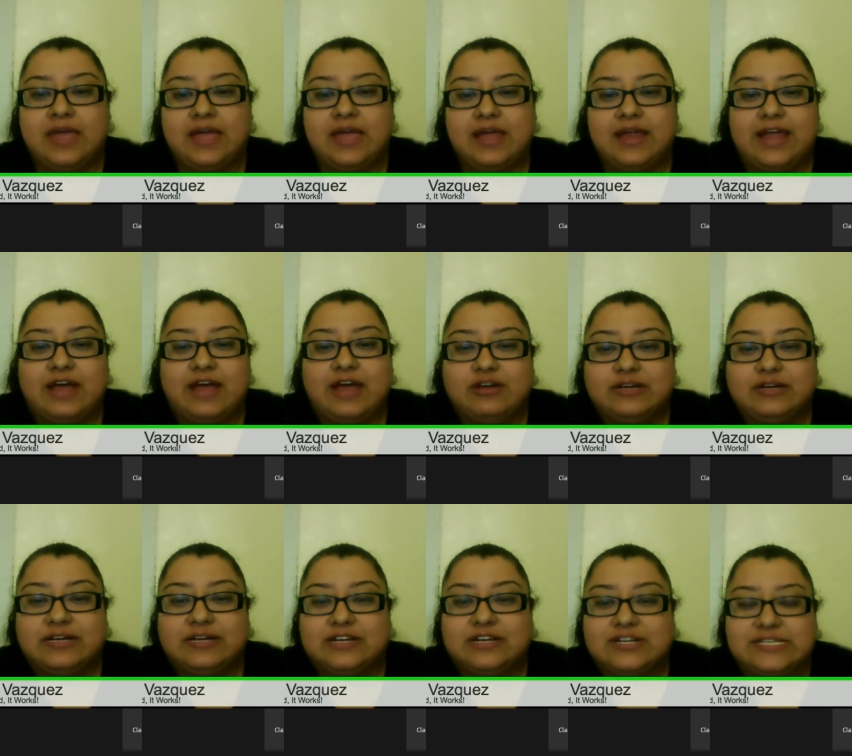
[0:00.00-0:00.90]
Now,
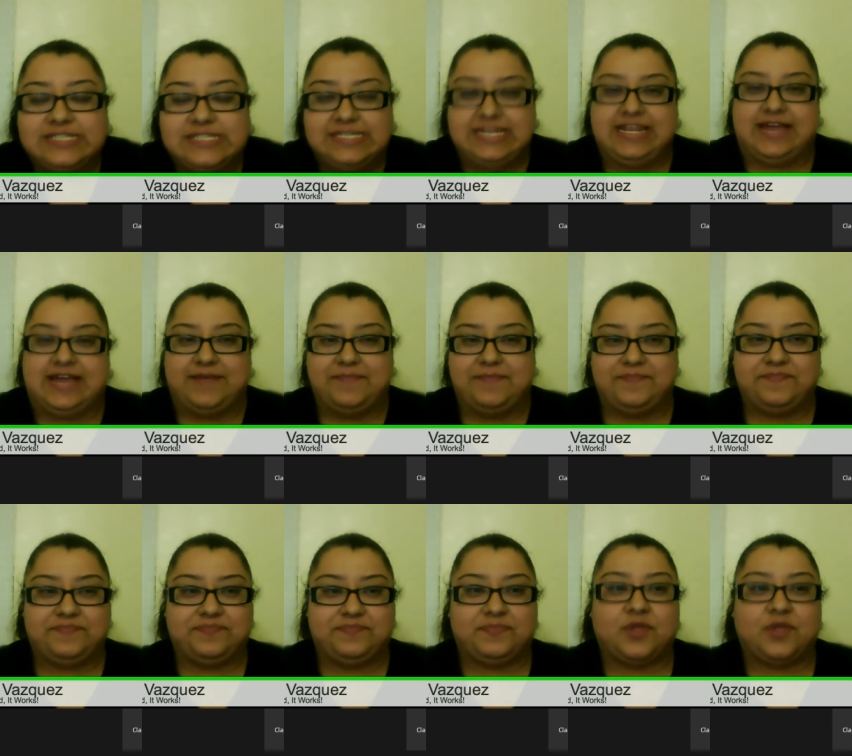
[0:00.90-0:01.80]
Christina,
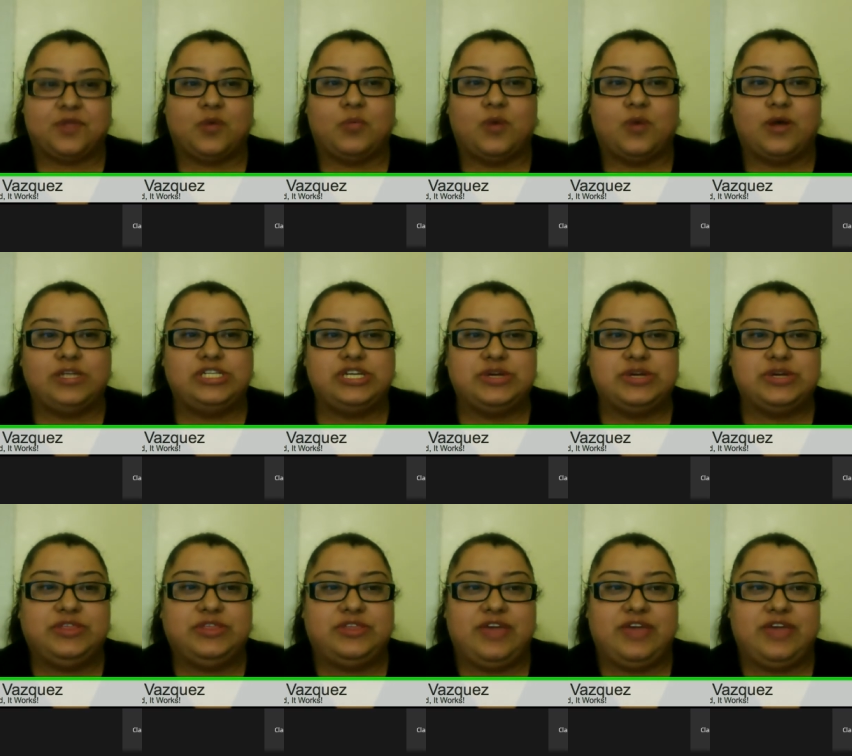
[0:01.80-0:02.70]
what do you
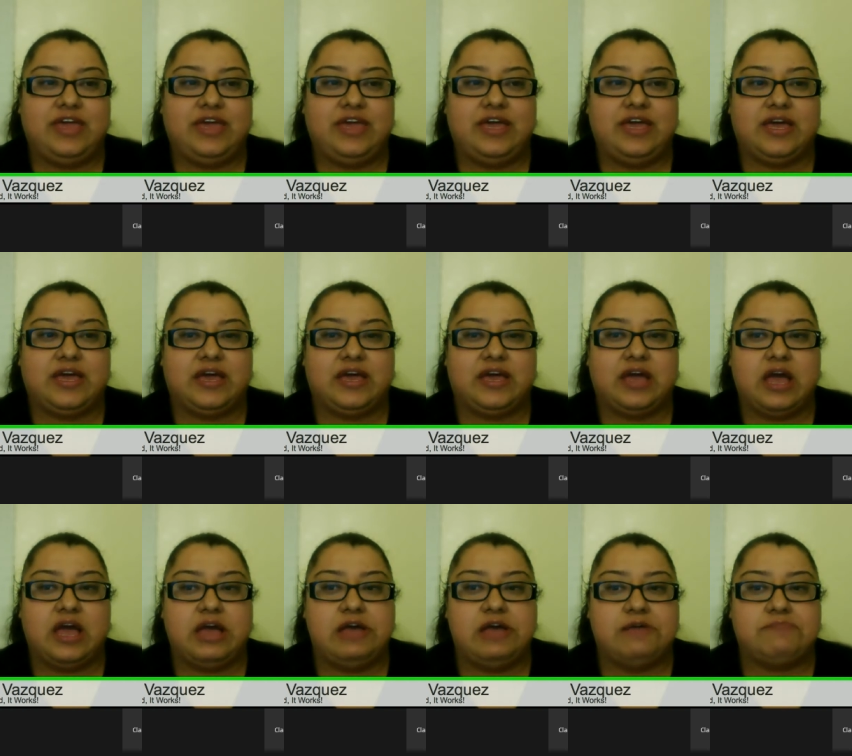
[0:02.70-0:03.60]
think
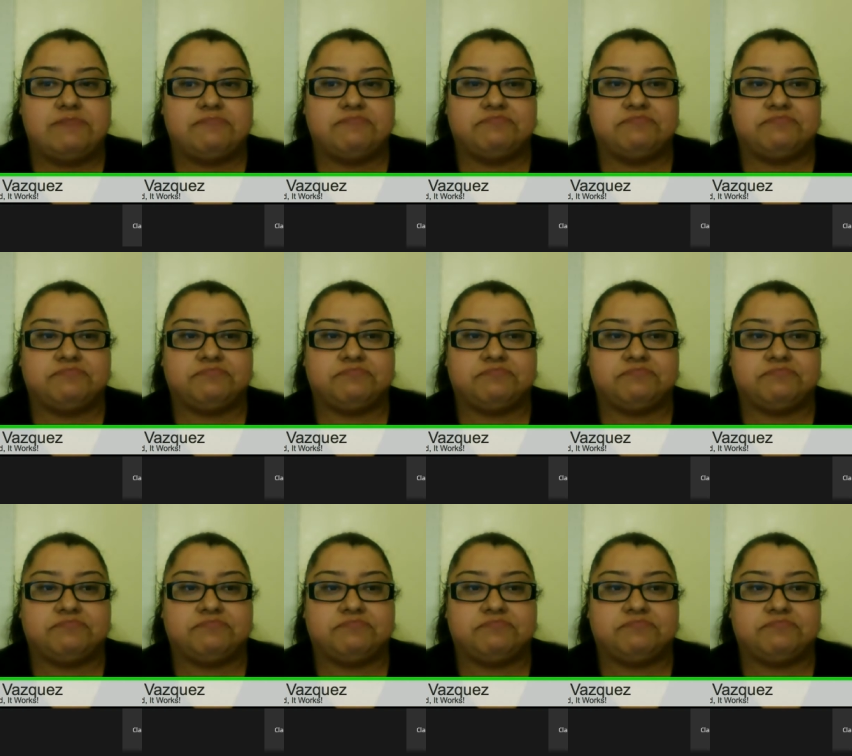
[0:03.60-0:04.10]
when